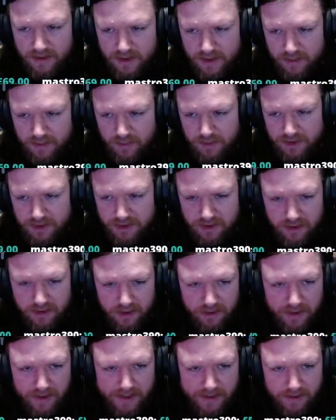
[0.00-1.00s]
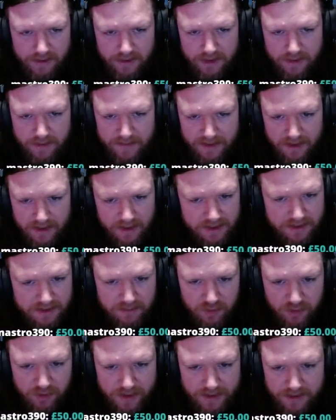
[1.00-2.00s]
Then we're just going to go island hopping. And these are
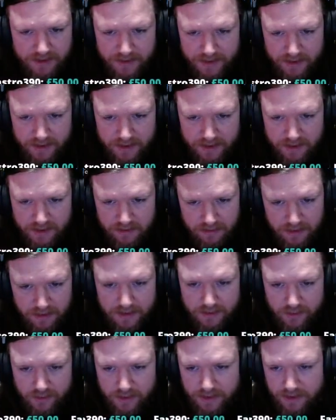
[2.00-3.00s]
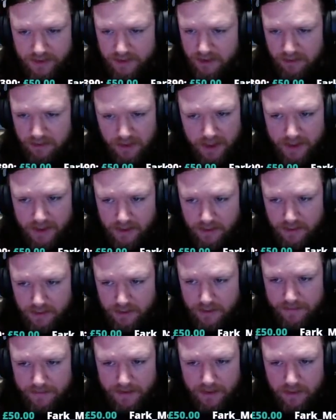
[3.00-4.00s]
marines, so I can just literally just go island
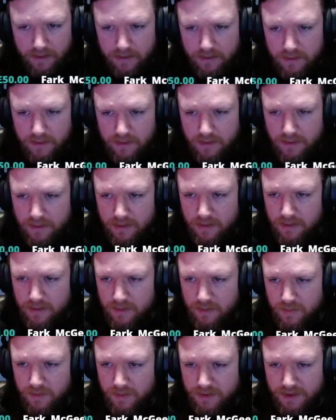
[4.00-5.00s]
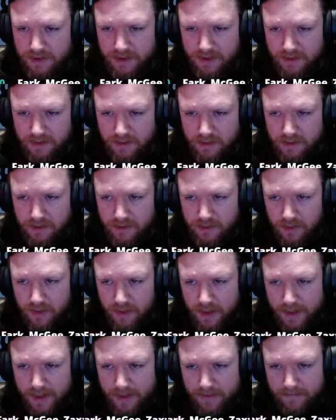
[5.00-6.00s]
hopping. We're just going to do
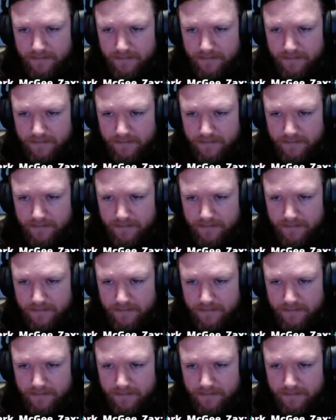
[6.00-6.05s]
that.